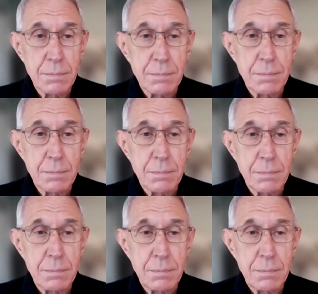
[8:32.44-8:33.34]

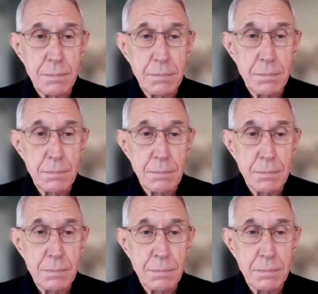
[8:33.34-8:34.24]

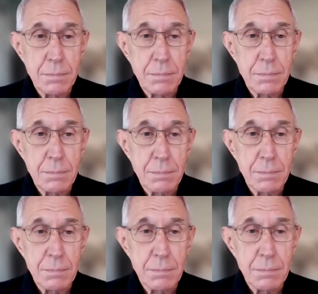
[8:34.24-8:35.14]

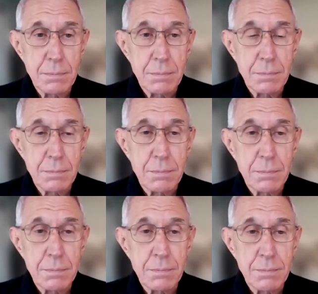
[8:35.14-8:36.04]

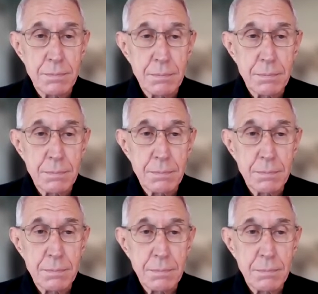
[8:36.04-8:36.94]

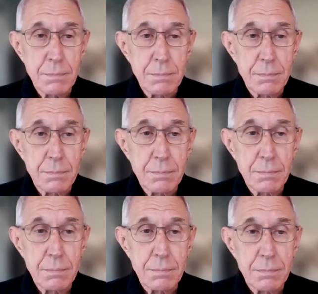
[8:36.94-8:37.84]

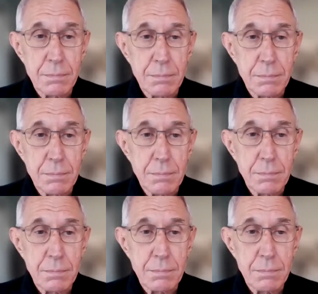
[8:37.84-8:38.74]

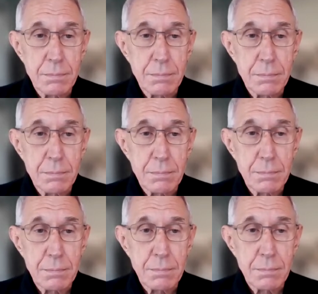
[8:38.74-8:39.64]

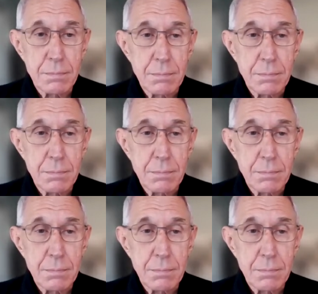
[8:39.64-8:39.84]
This person isn't speaking.